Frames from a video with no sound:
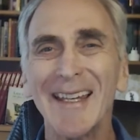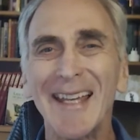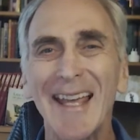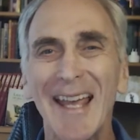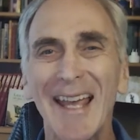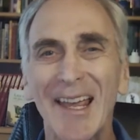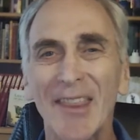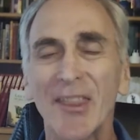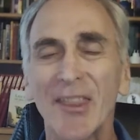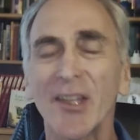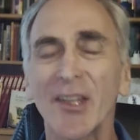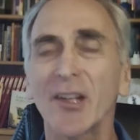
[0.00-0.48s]

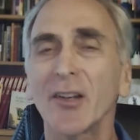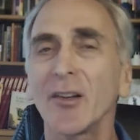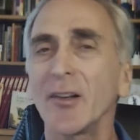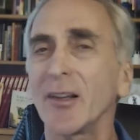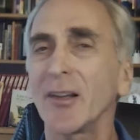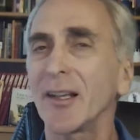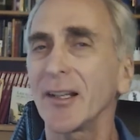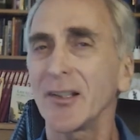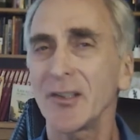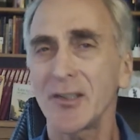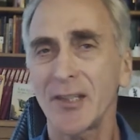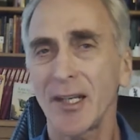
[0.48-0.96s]
ethical
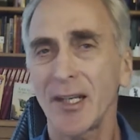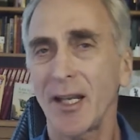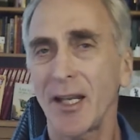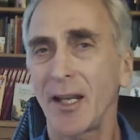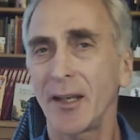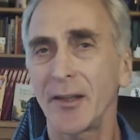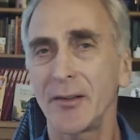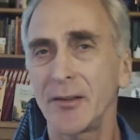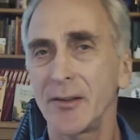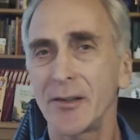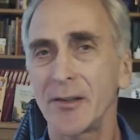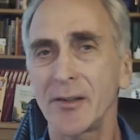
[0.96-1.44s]

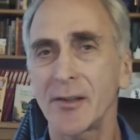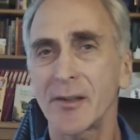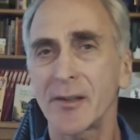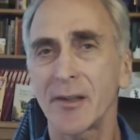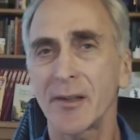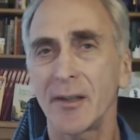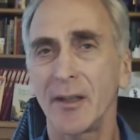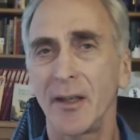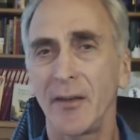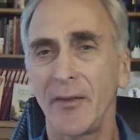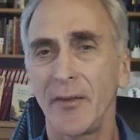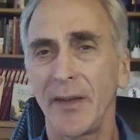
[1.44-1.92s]
challenges
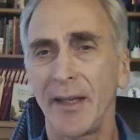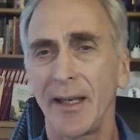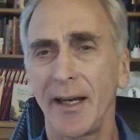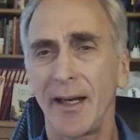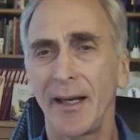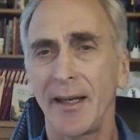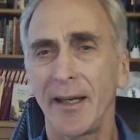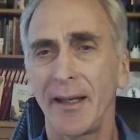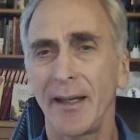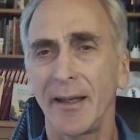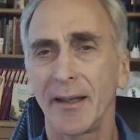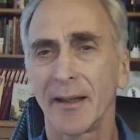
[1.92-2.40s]
of AI.
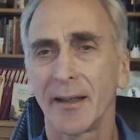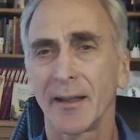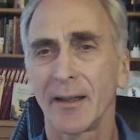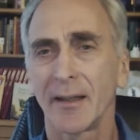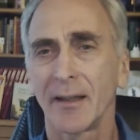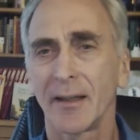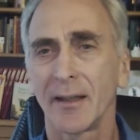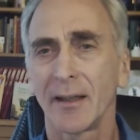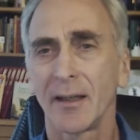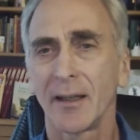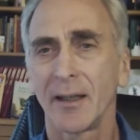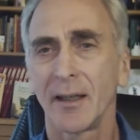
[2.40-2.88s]

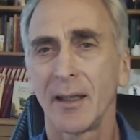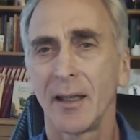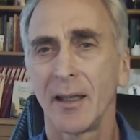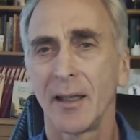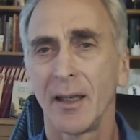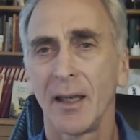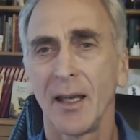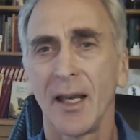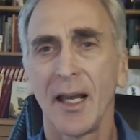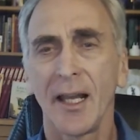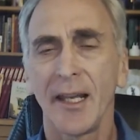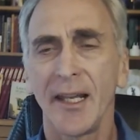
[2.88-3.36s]

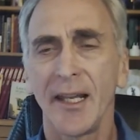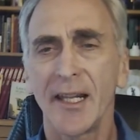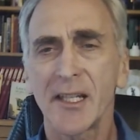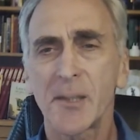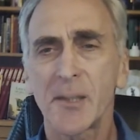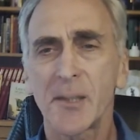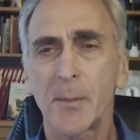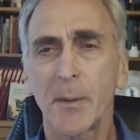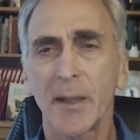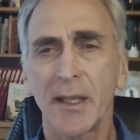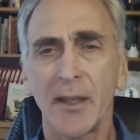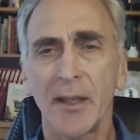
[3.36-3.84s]
Let's
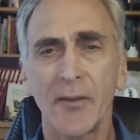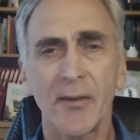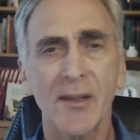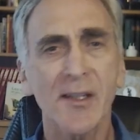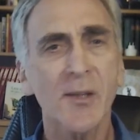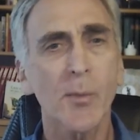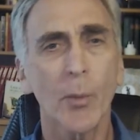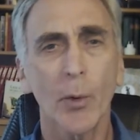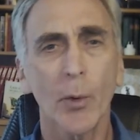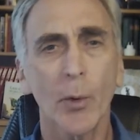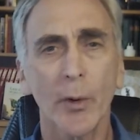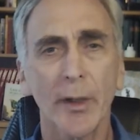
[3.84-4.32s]
begin this
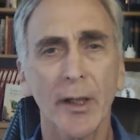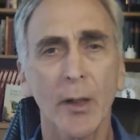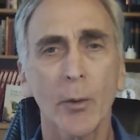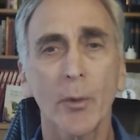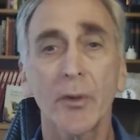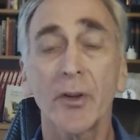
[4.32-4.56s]
morning with